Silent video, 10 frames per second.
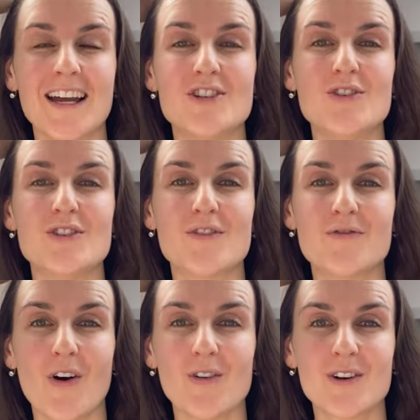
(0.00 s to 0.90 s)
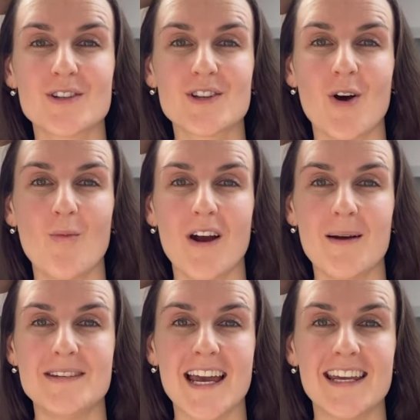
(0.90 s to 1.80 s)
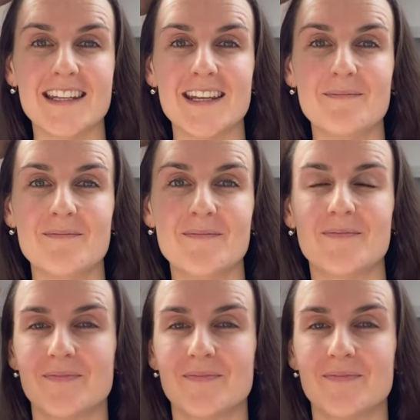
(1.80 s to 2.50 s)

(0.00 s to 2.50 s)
I choose to focus on where I'm taking them